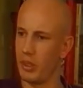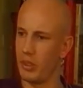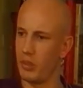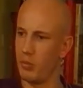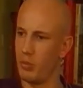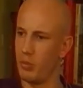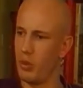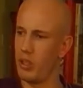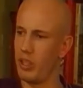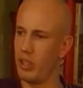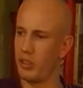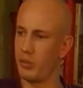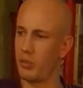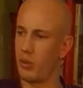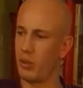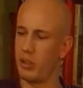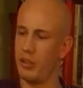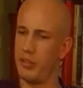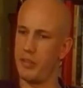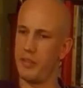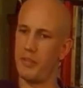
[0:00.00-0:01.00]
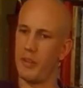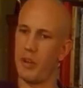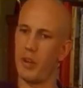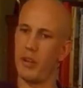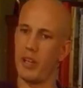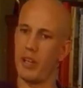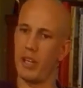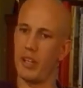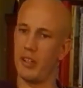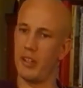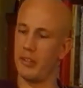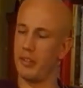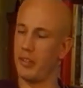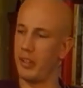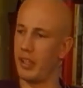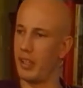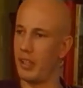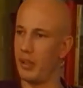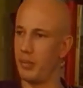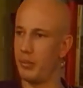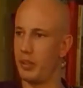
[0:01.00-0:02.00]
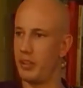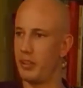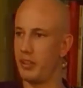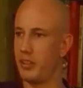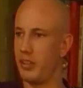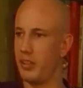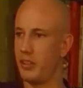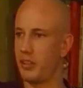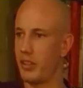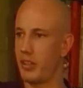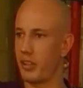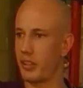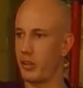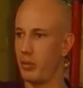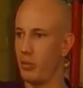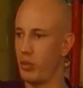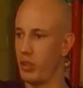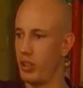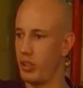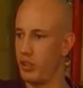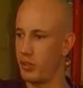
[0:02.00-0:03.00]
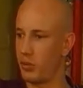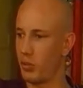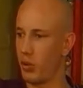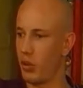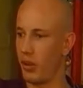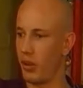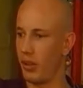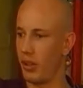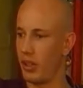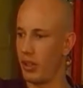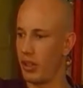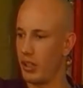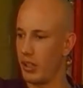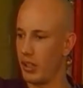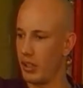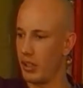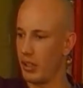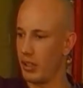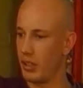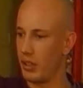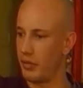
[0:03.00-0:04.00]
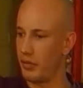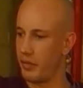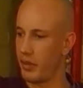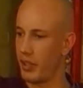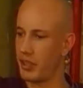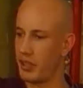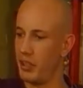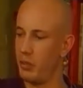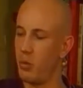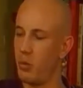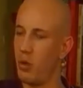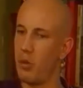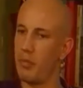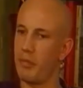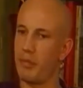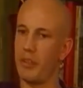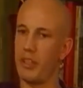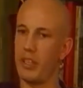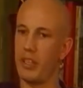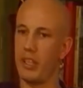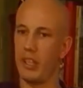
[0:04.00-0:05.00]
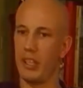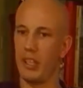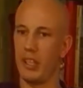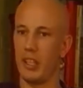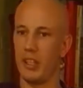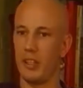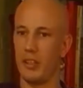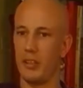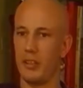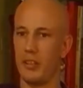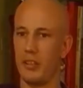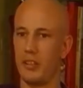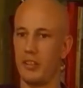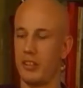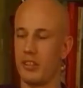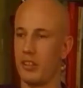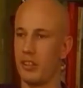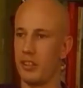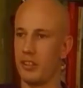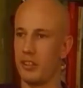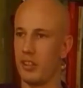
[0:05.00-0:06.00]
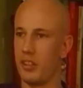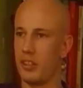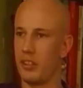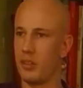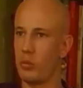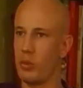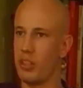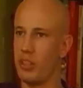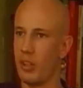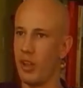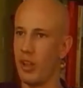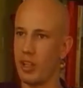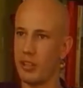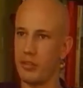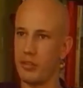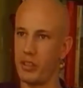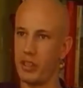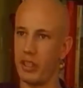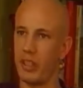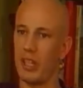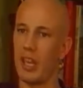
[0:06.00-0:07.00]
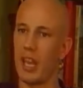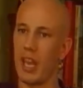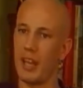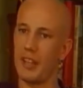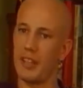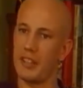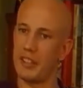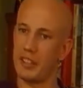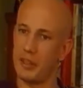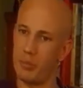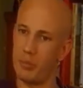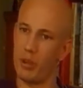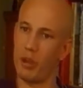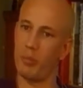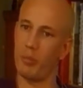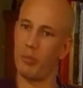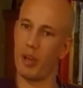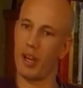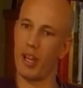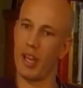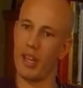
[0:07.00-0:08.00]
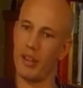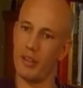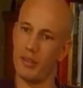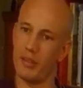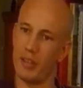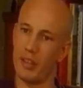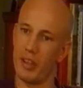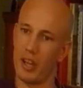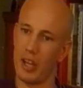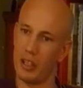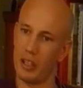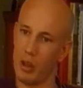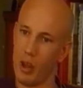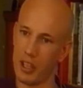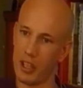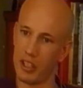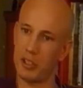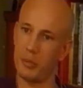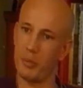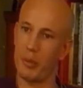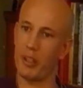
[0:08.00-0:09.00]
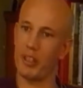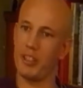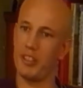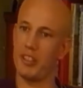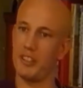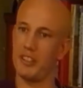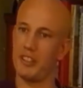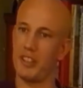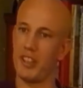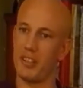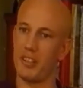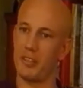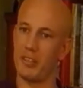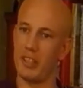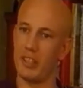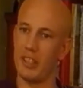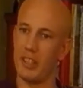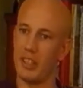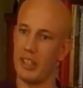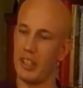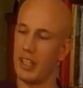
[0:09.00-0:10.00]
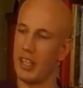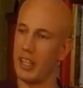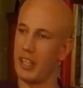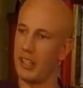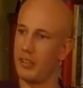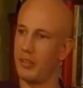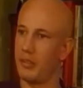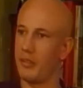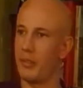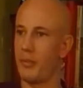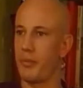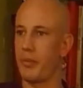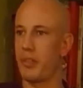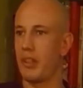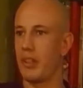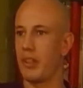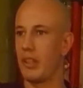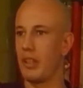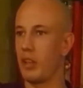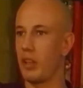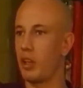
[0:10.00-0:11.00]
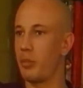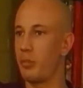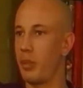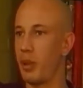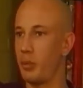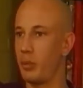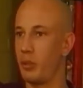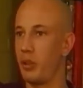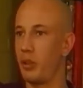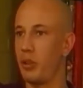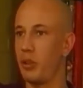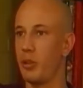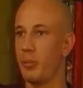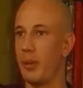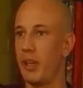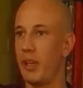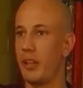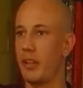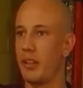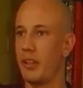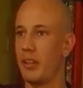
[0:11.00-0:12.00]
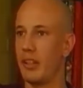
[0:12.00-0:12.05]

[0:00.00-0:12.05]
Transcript: really strong euphoria. It's like a really strong, fuzzy, warm feeling. You know, it's really a nice feeling, and that's the problem I have. I like smoking this stuff, and a lot of people do, but